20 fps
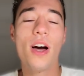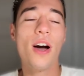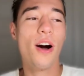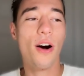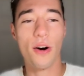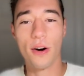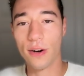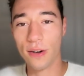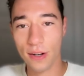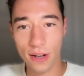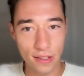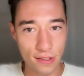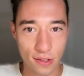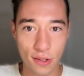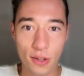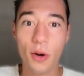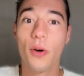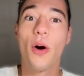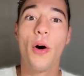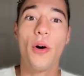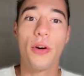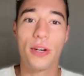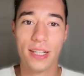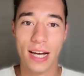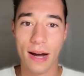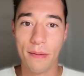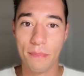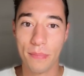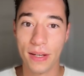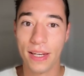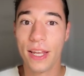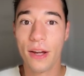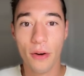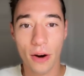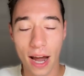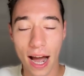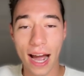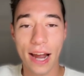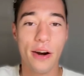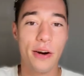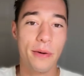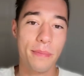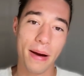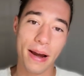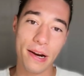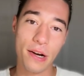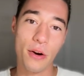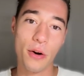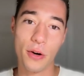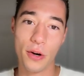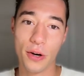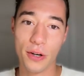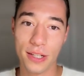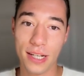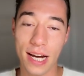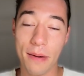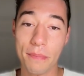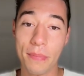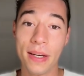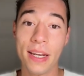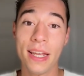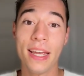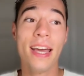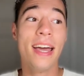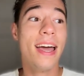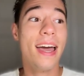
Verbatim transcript: or is a no code company or hired by a no code company.